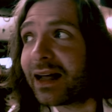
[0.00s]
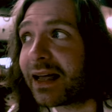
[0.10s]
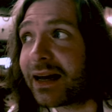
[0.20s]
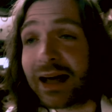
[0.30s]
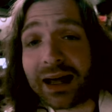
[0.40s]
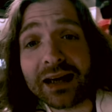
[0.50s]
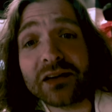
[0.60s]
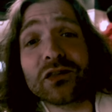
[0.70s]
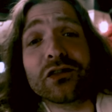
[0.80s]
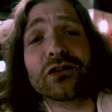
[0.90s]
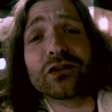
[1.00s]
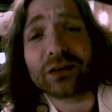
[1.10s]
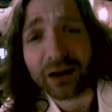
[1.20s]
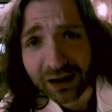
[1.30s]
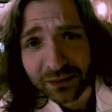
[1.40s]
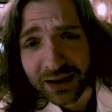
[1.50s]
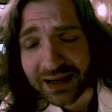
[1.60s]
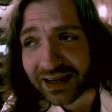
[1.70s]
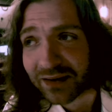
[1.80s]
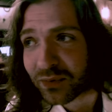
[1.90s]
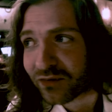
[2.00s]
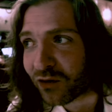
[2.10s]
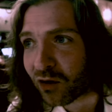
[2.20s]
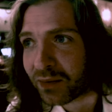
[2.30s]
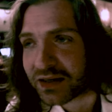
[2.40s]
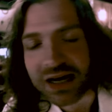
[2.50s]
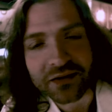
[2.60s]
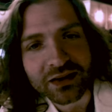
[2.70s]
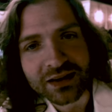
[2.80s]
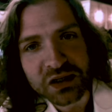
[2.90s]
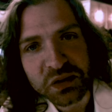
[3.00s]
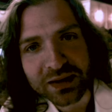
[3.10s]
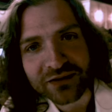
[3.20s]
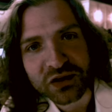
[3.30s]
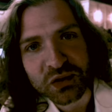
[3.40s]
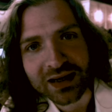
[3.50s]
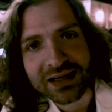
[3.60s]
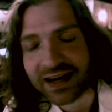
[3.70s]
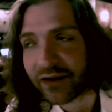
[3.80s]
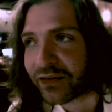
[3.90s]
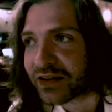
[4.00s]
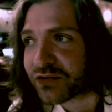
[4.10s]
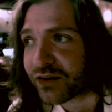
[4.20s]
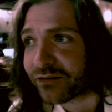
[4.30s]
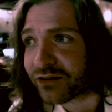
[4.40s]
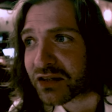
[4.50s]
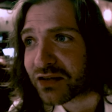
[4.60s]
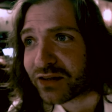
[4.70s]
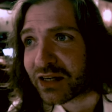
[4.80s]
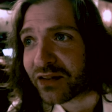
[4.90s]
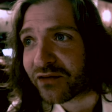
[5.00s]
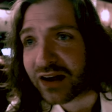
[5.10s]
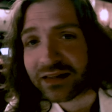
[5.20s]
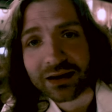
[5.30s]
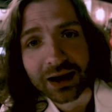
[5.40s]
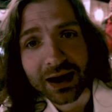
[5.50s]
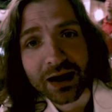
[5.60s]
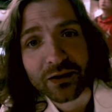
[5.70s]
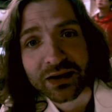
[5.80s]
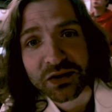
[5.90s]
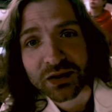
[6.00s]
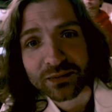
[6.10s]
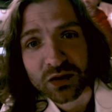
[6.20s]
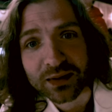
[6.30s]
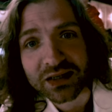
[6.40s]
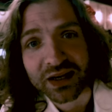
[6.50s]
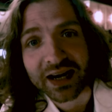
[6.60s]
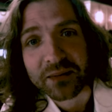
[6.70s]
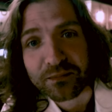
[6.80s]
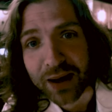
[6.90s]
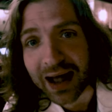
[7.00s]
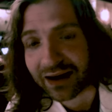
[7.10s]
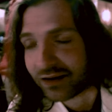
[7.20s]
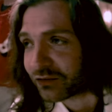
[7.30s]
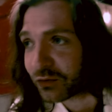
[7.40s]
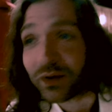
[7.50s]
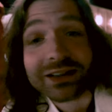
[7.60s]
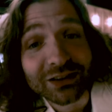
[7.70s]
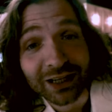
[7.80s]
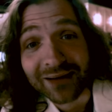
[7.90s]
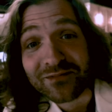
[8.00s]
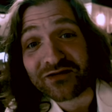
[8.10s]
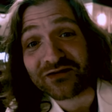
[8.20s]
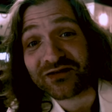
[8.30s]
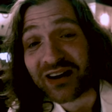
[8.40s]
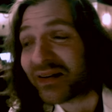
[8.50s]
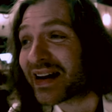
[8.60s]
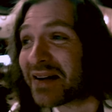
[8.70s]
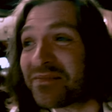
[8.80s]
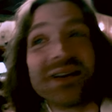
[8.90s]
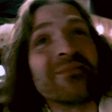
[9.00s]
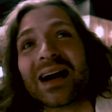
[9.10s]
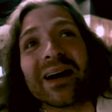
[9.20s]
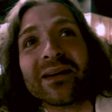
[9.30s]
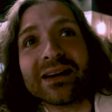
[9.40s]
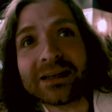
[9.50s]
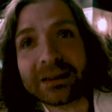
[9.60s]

in a star making performance. I think there's a bit of a trend here at this film festival in the fact that I only seem to be seeing bangers, which I'm very happy about.